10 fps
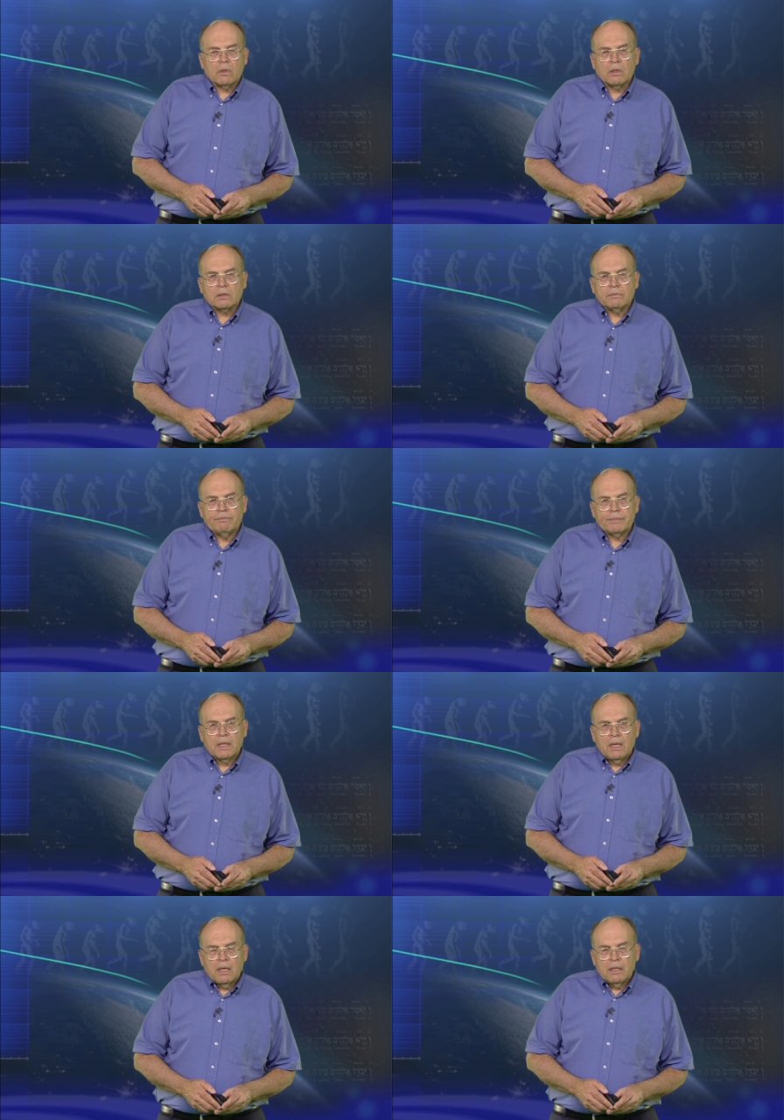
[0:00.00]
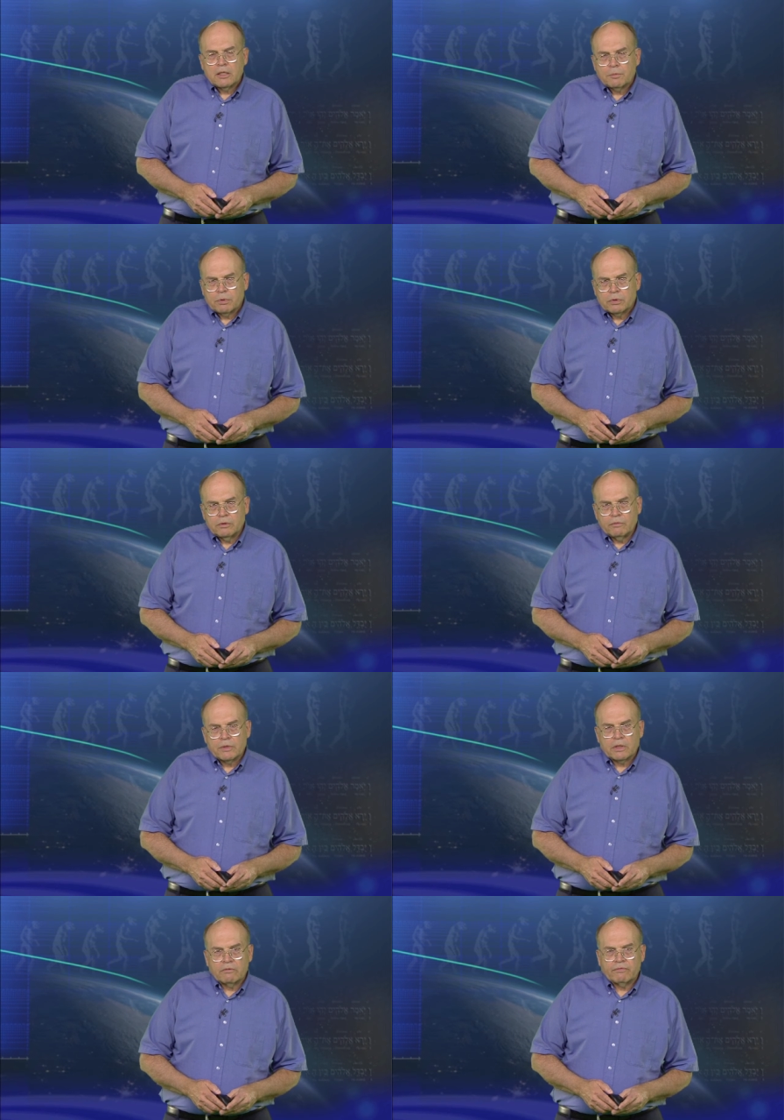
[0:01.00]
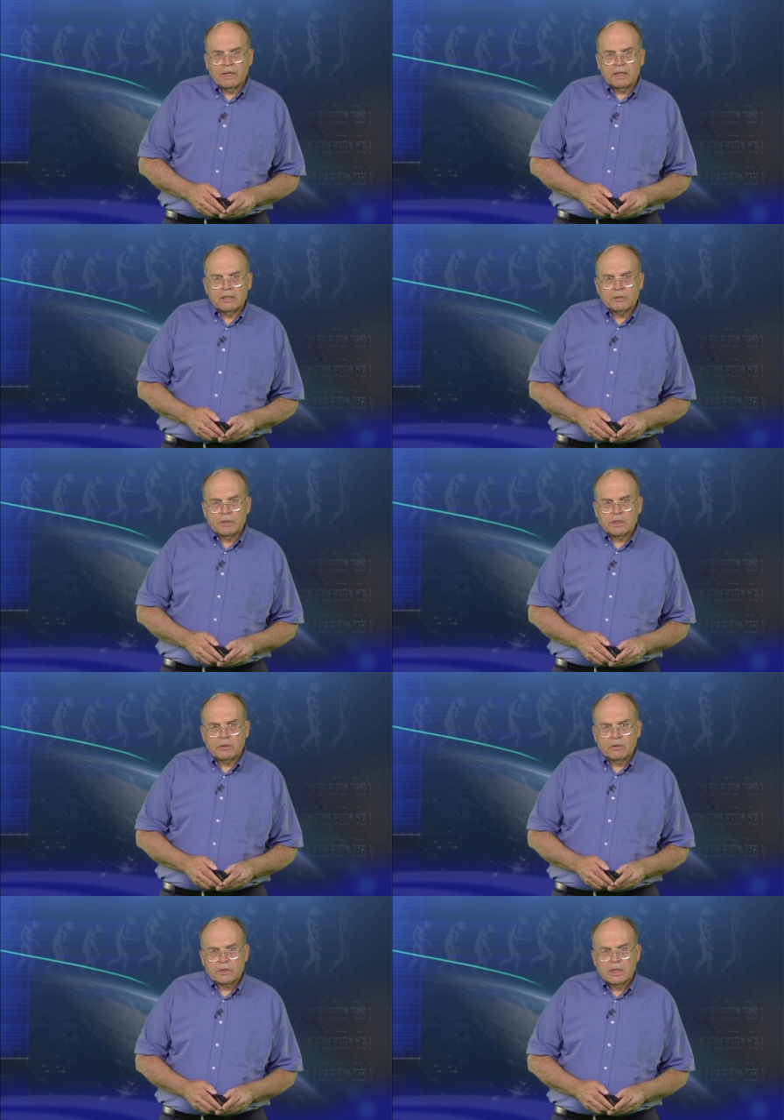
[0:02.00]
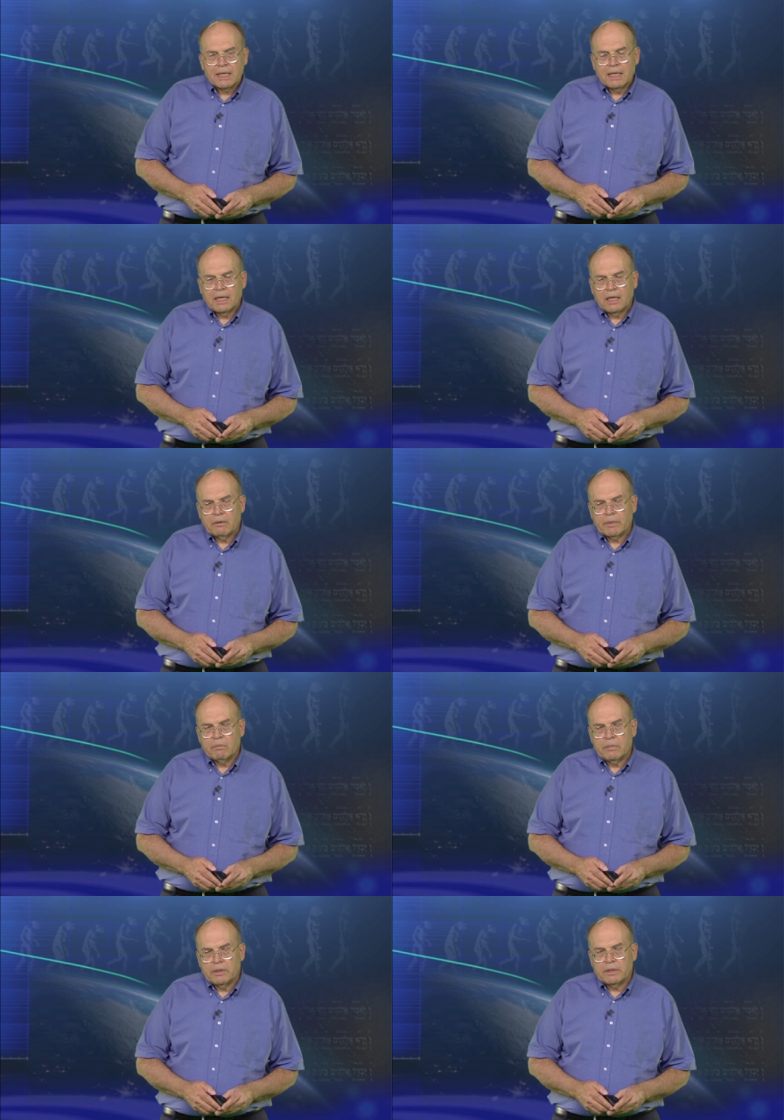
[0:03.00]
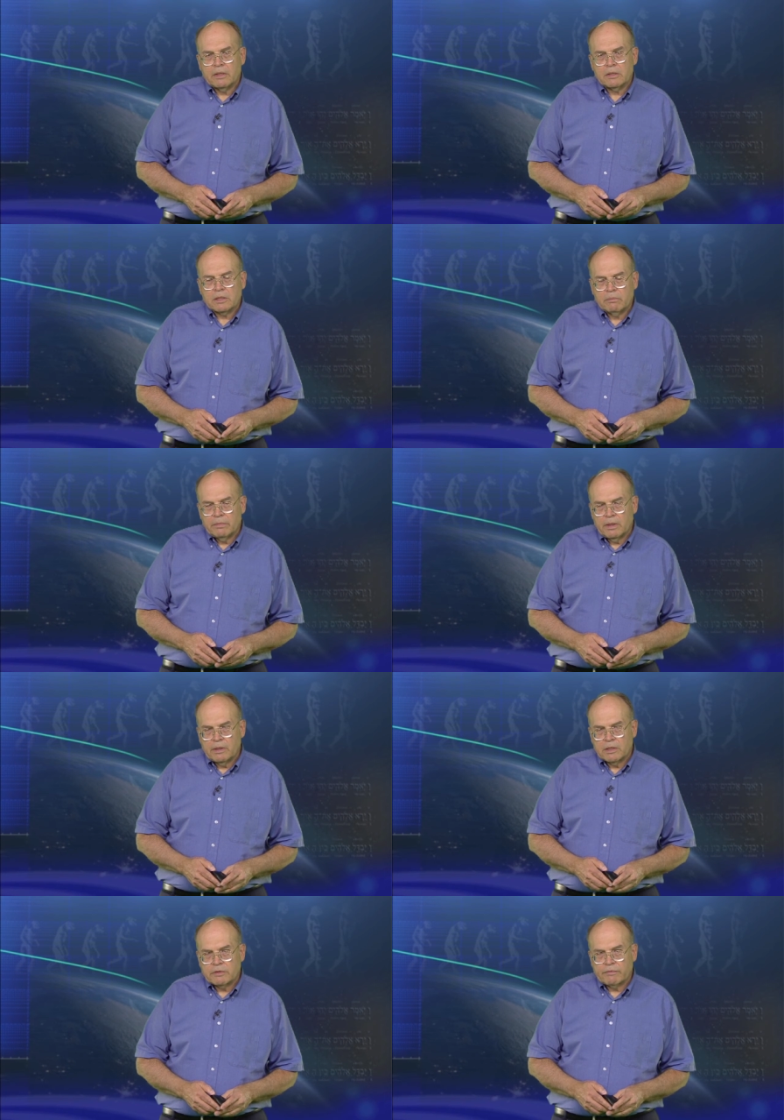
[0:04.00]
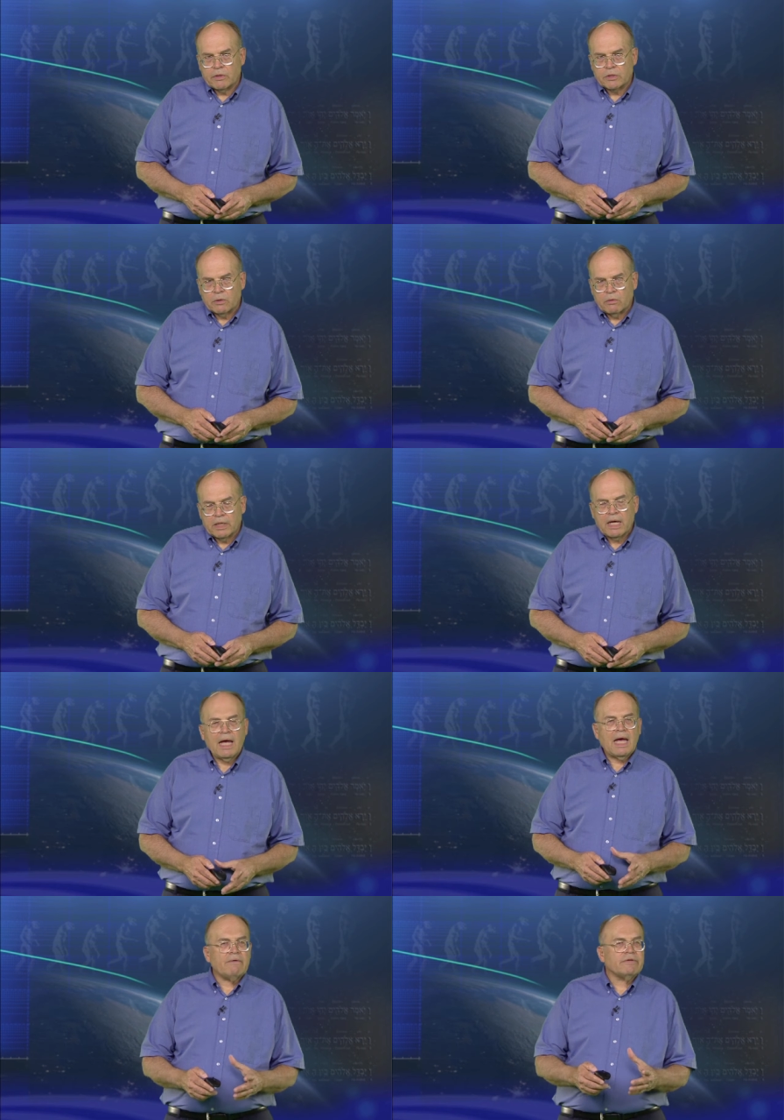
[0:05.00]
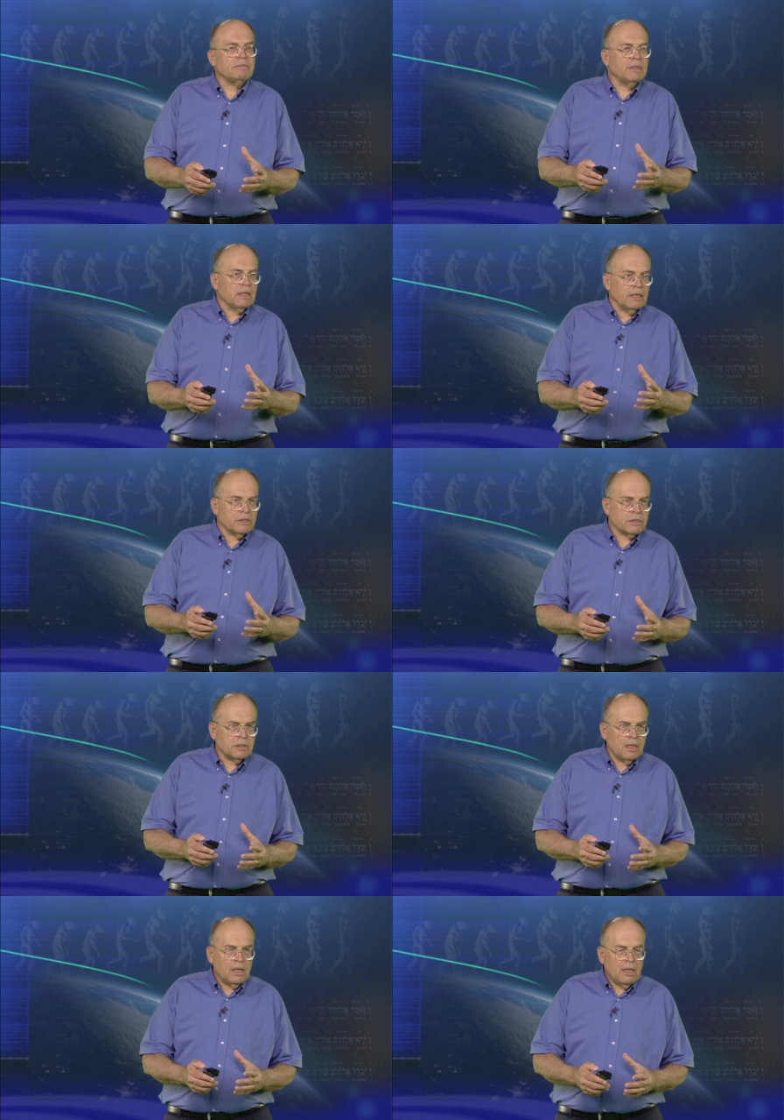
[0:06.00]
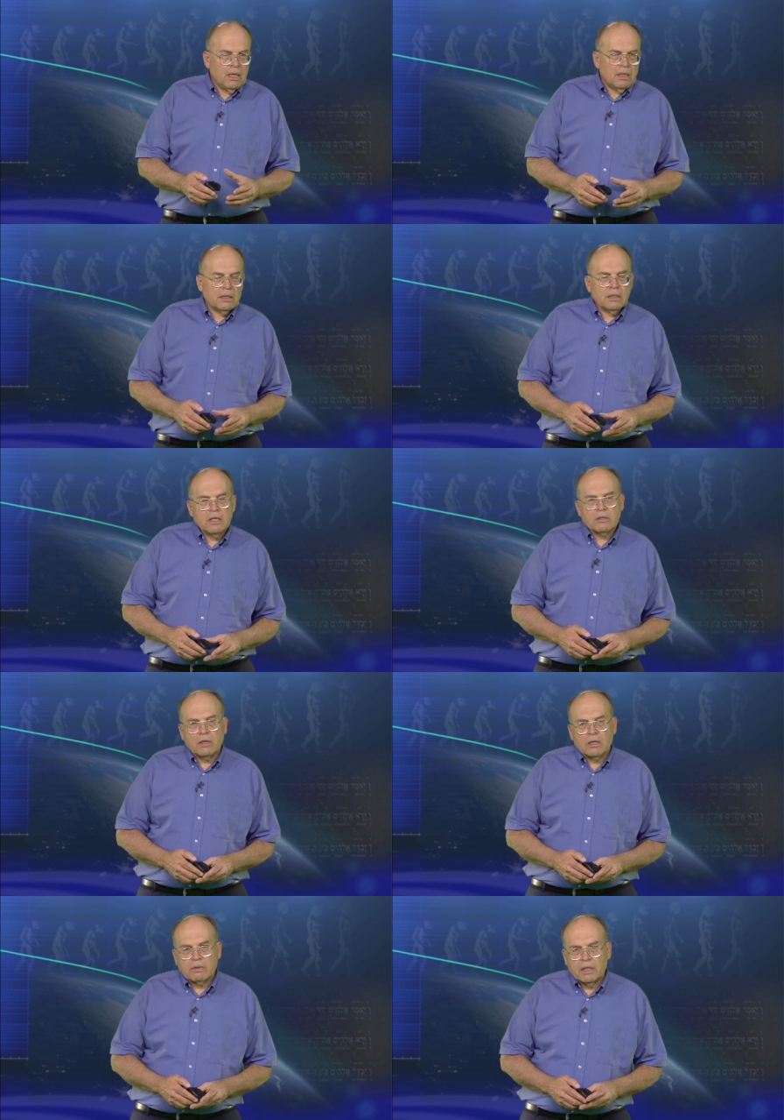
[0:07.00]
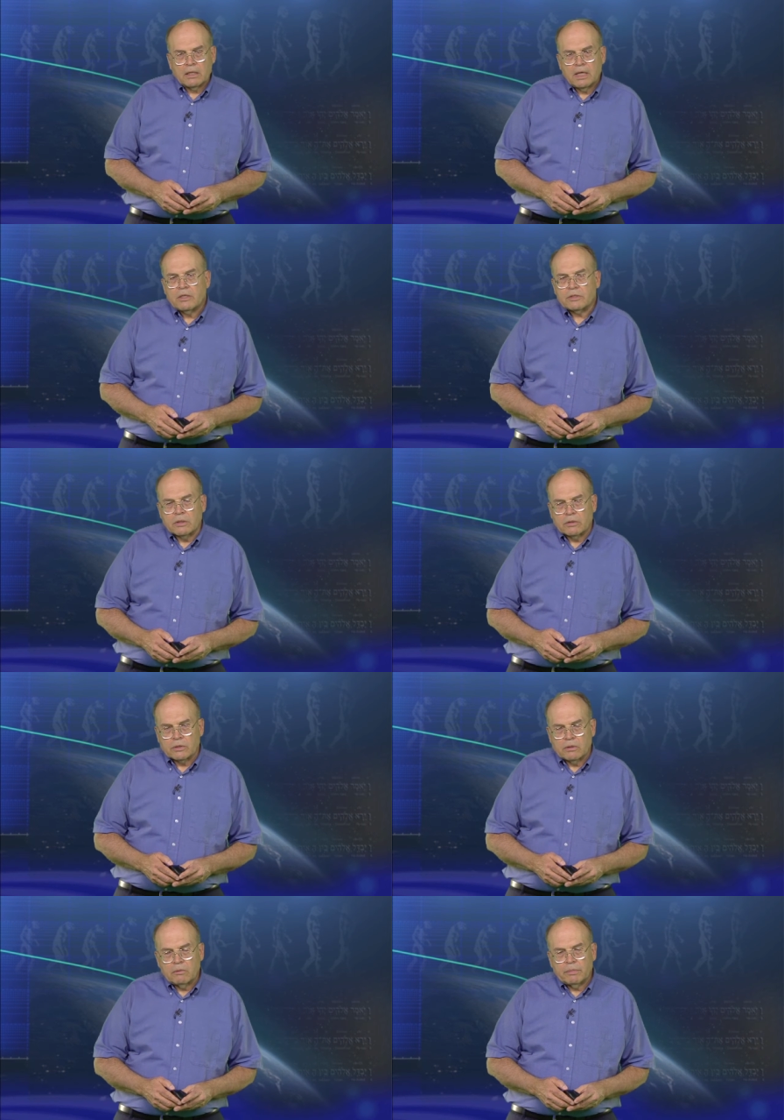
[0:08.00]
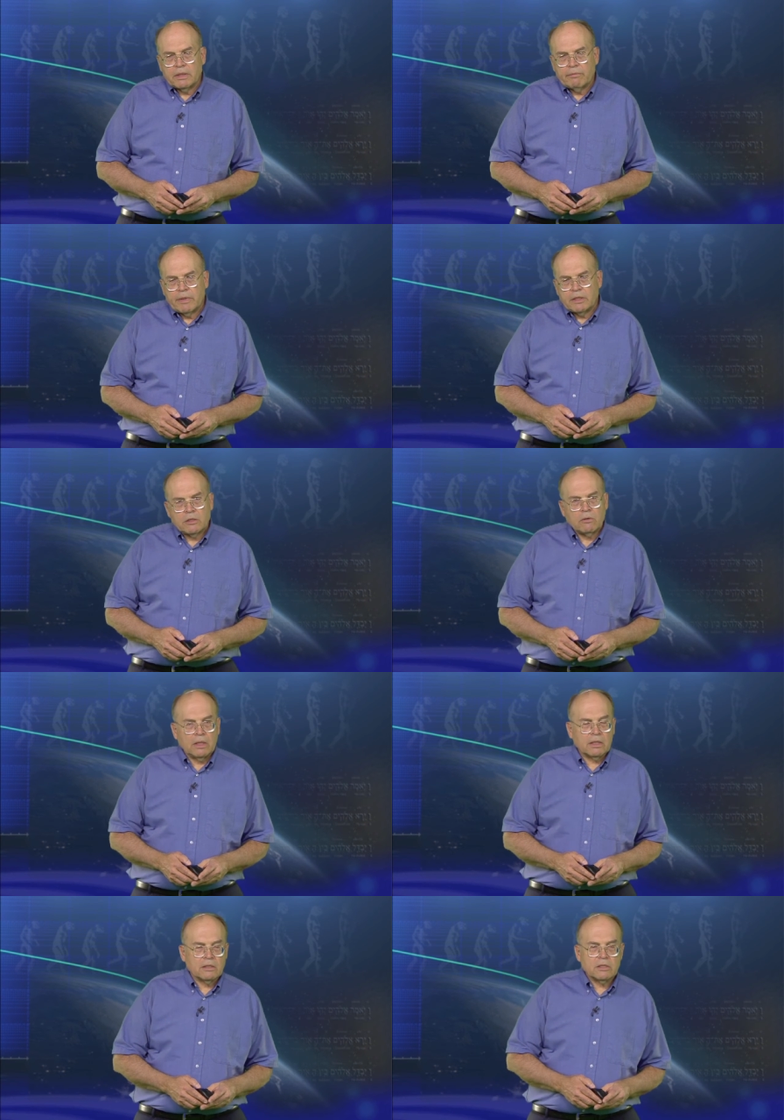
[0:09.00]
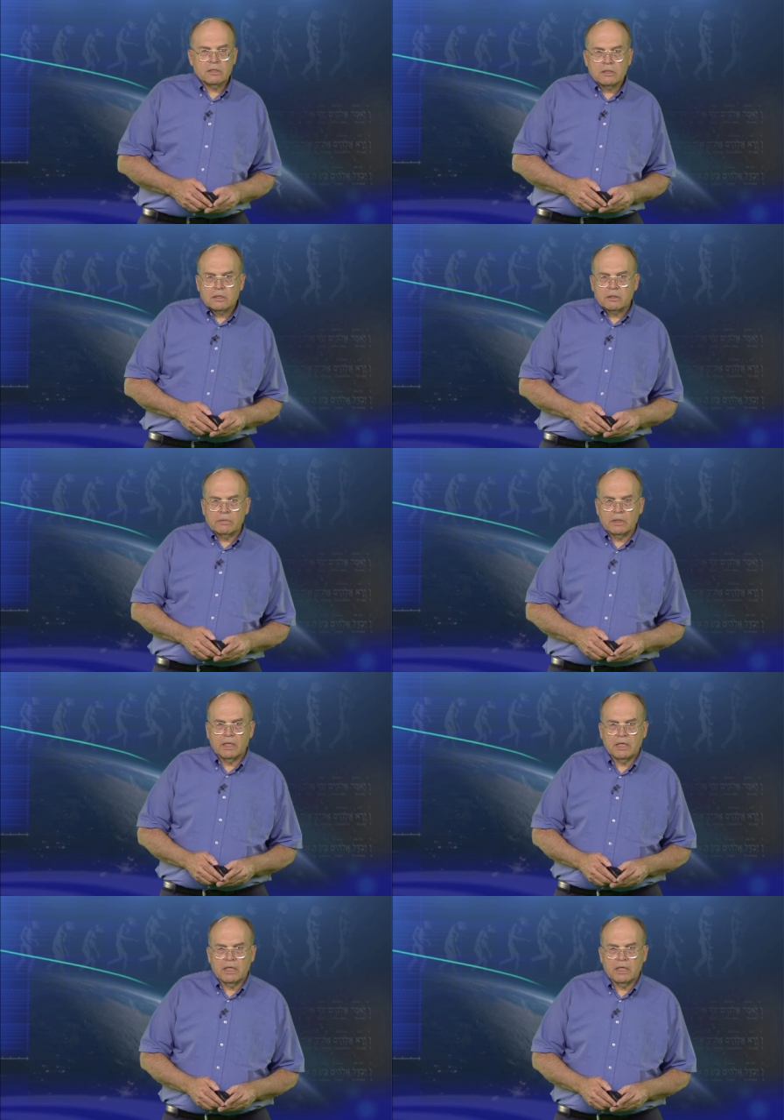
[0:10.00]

the world. This proves that, in fact, these materials cannot be millions and millions of years old. They have to be less than 103,000 years old, but that would be totally consistent with an